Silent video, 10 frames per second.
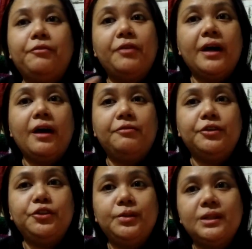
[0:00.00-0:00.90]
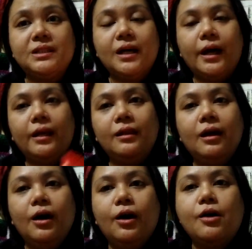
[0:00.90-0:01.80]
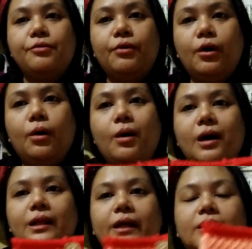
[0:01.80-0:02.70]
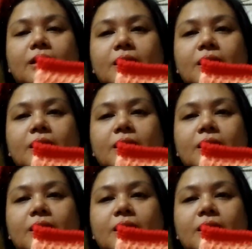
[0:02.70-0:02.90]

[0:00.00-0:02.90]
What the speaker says: if I have a new design for a wallet.